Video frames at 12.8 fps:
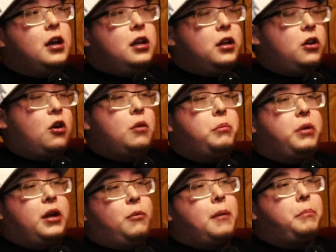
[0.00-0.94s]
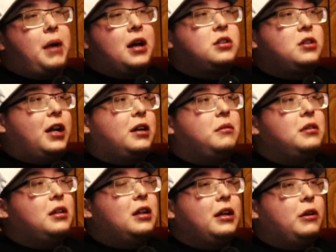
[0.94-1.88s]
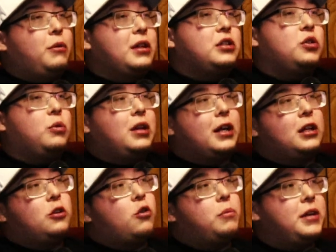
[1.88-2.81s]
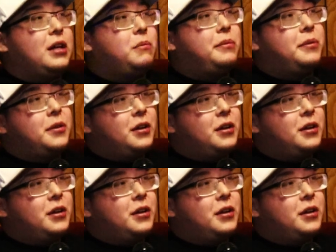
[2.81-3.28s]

but it went back to like a Little Peep.